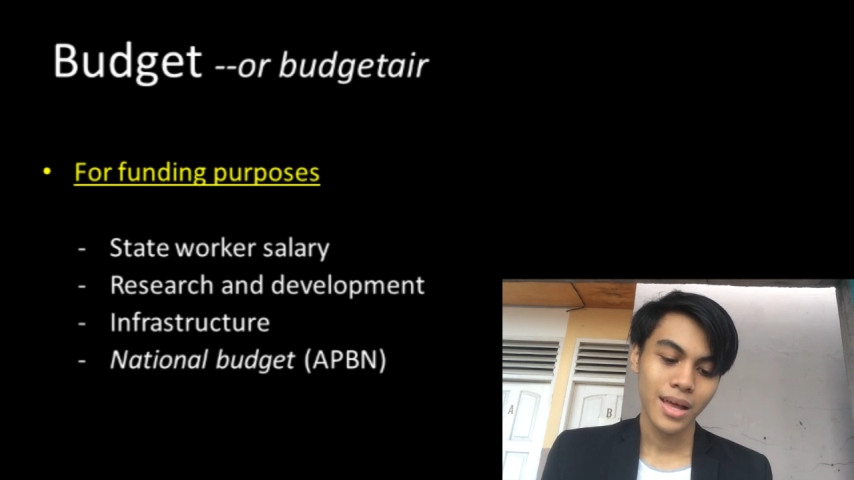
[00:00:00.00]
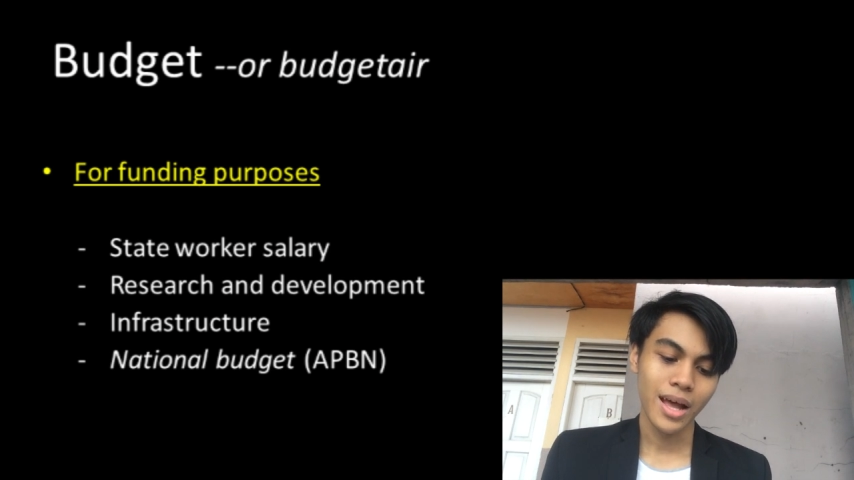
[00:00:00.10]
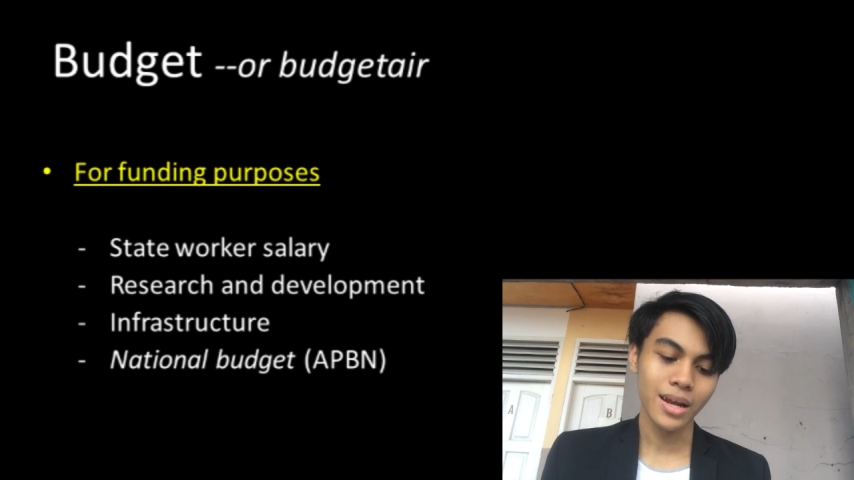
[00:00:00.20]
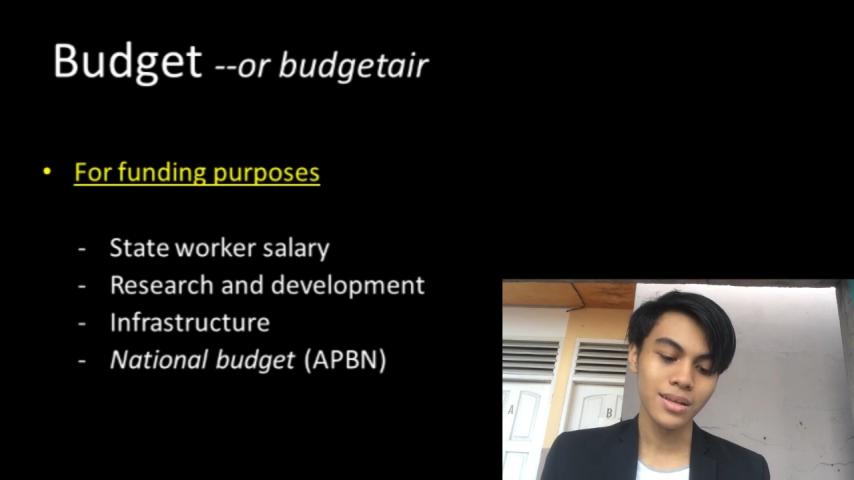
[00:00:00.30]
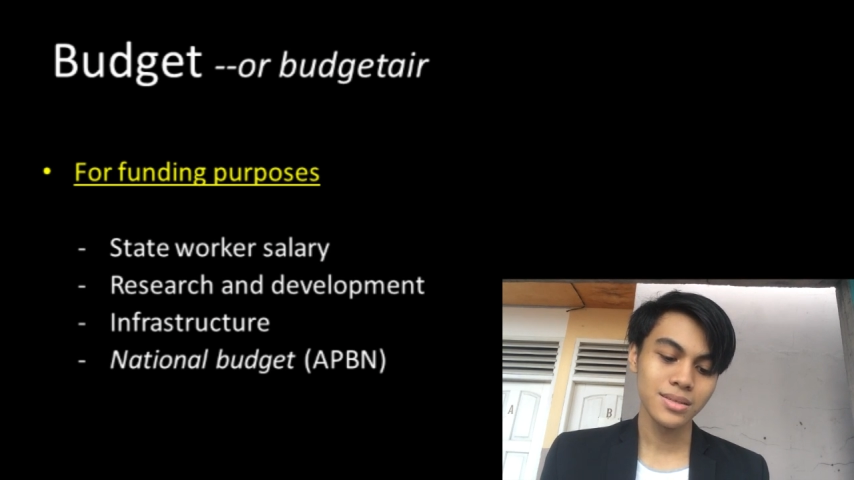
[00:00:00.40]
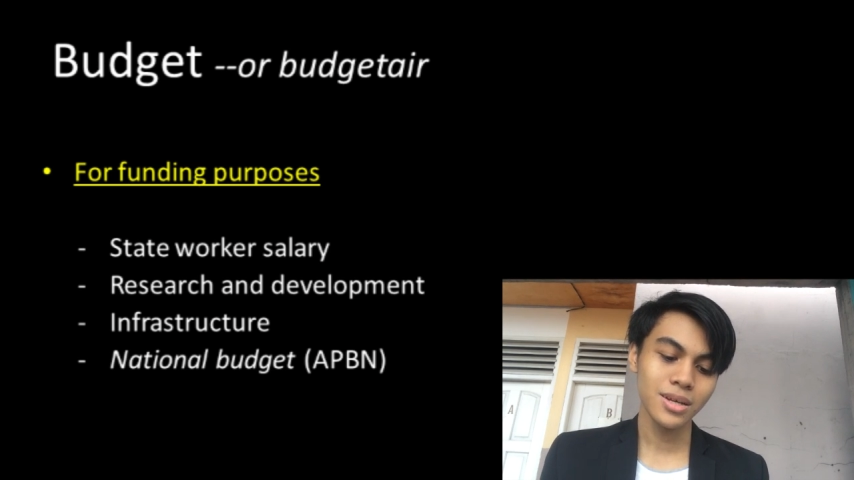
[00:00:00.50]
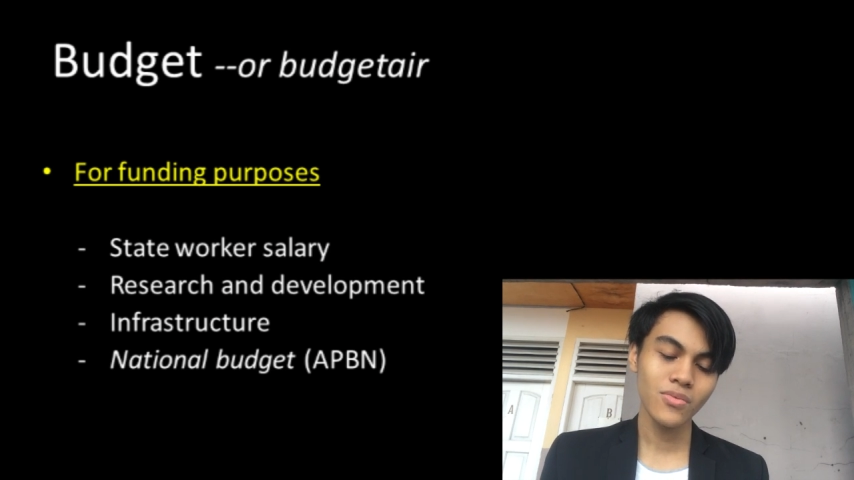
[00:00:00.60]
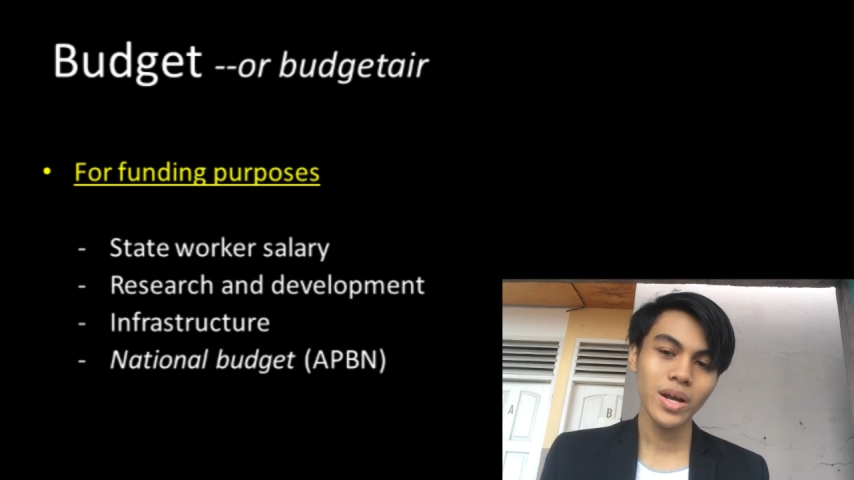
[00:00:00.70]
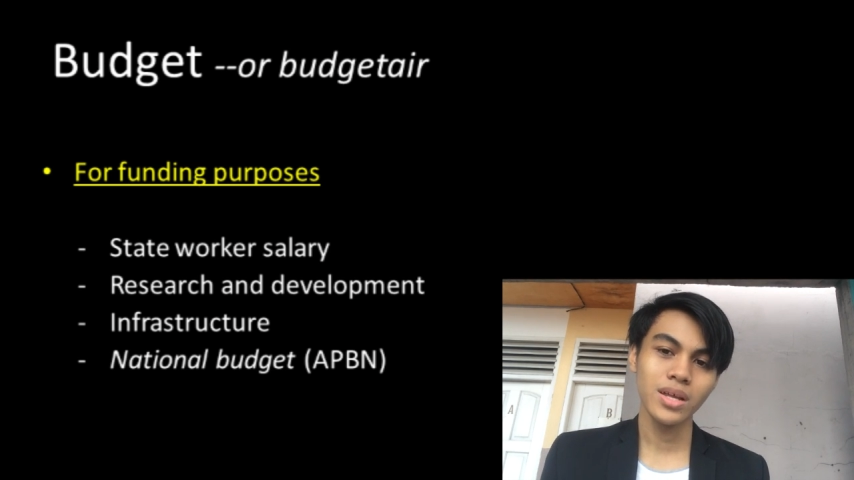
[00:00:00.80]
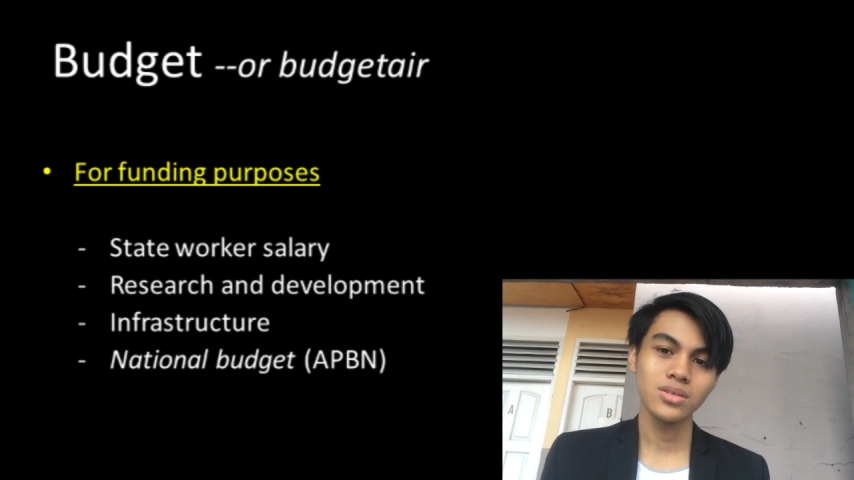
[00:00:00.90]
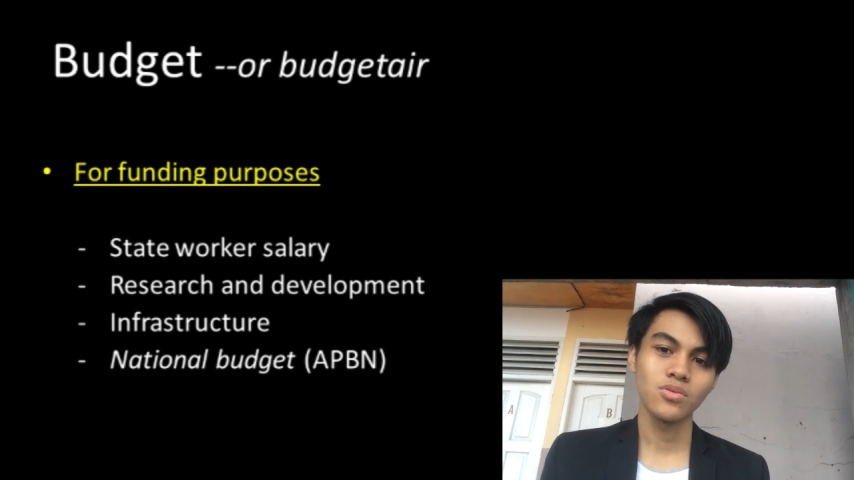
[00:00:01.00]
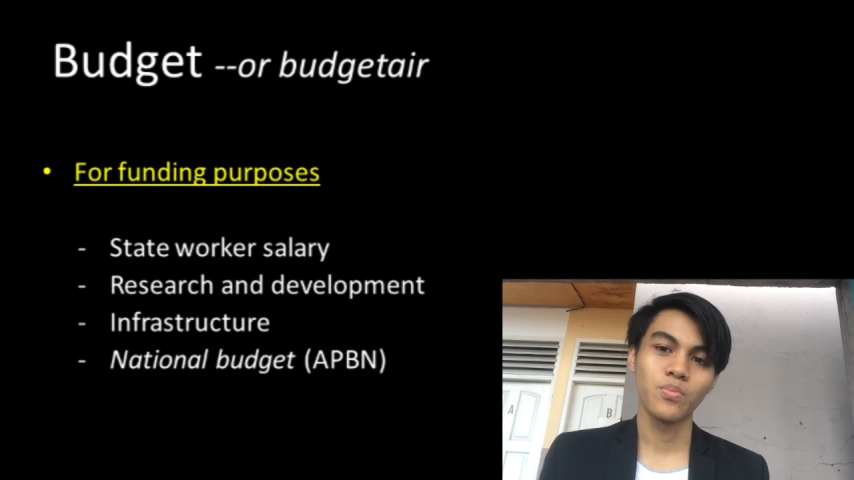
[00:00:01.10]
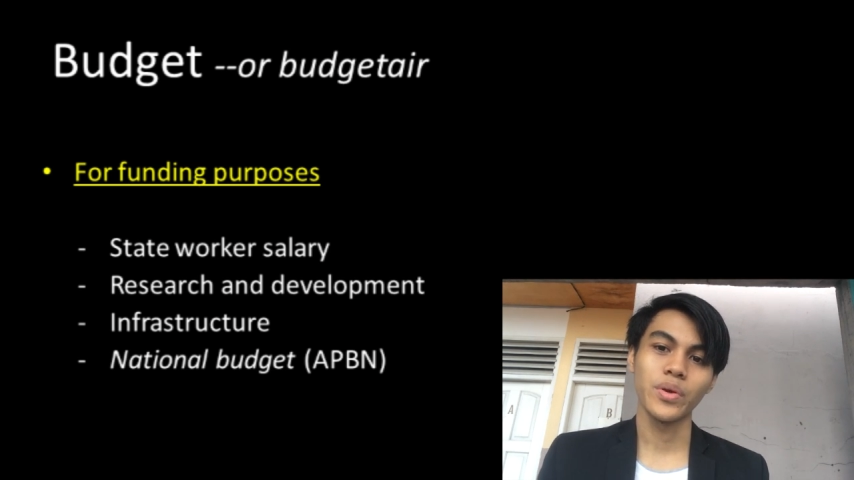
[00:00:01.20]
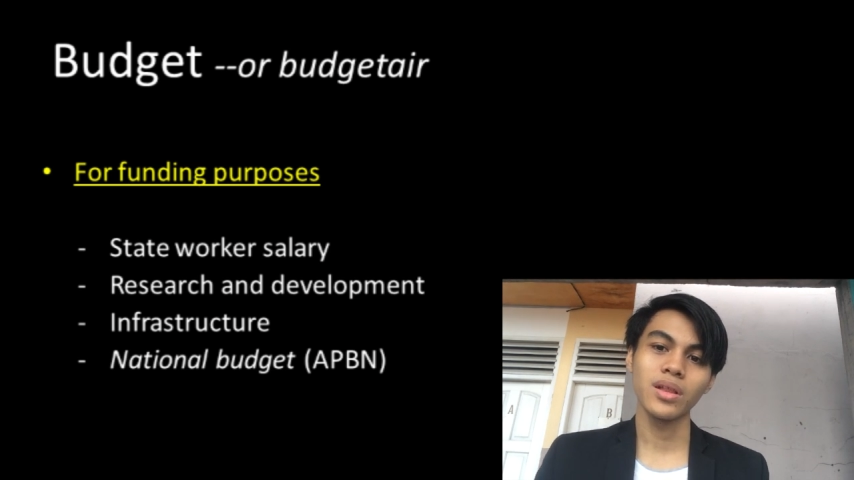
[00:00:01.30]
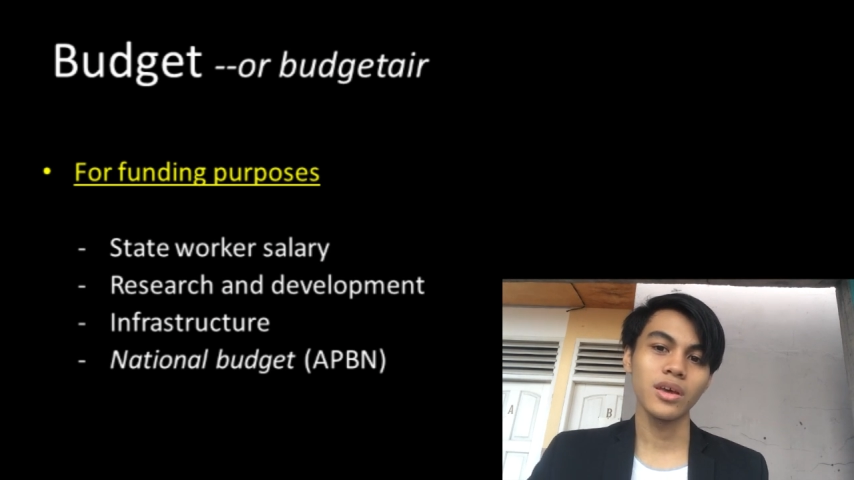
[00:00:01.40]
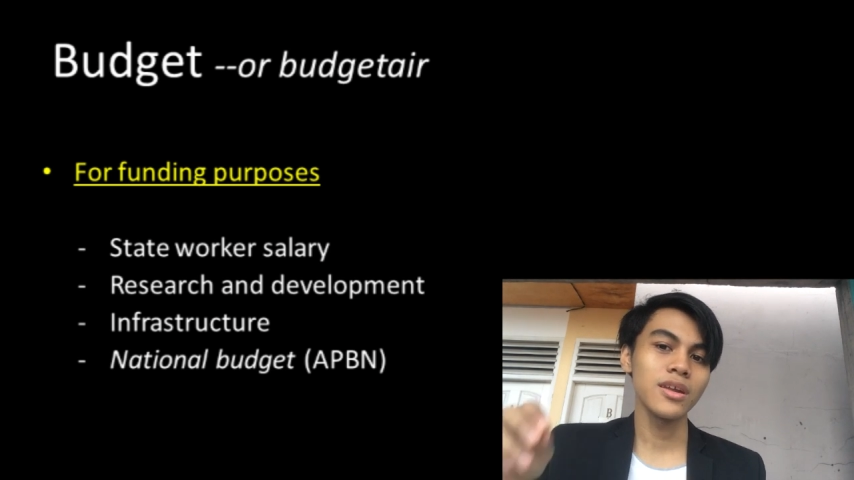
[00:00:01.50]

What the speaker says: And the third one is to build